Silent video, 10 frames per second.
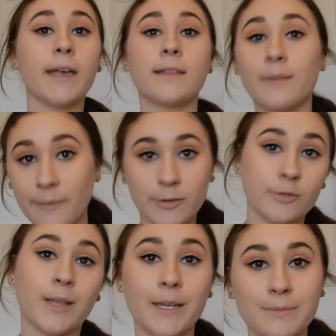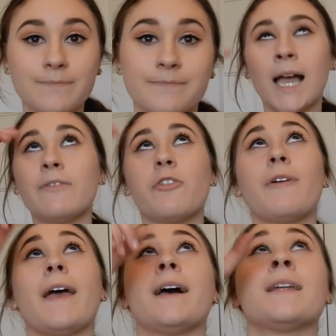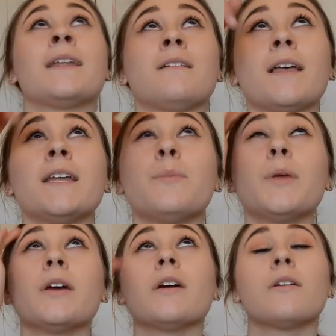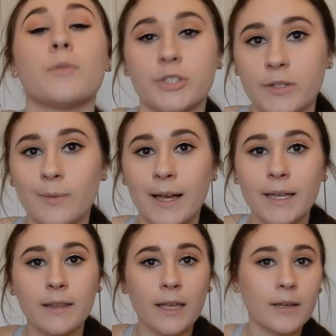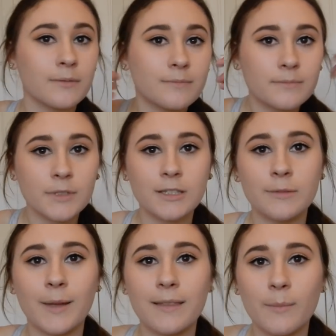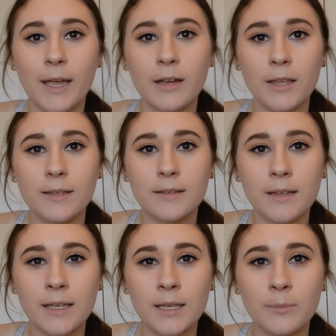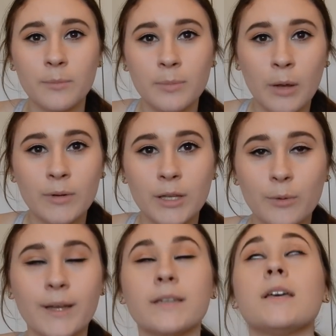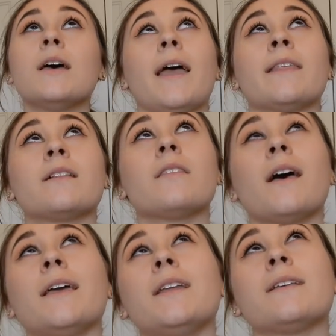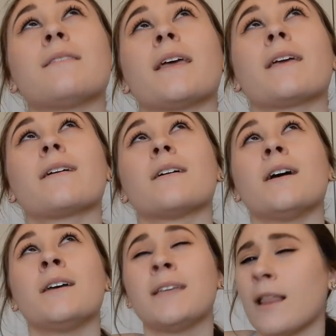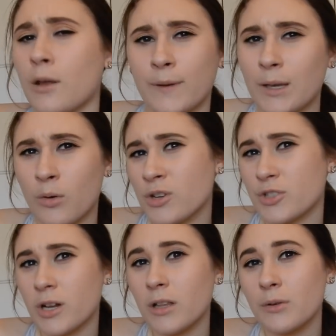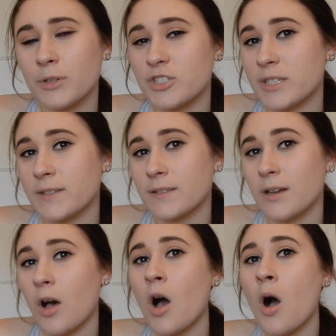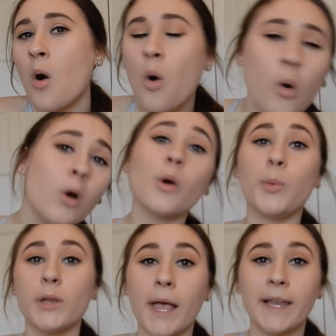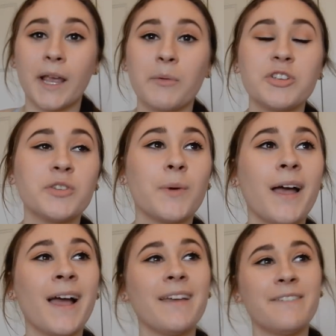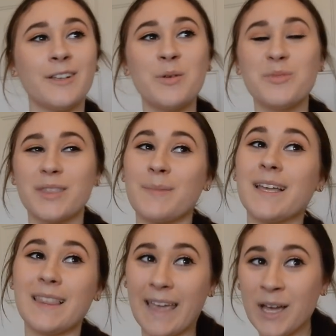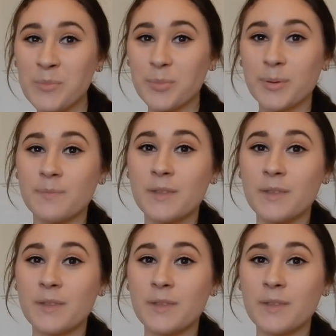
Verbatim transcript: It's my bedroom light. I have a fan and a light up here, which is why, like, you might see my hair, like, slightly blowing in the wind. And the light is, like, a yellowy orange color, which is horrible lighting, which is why I film with my lamp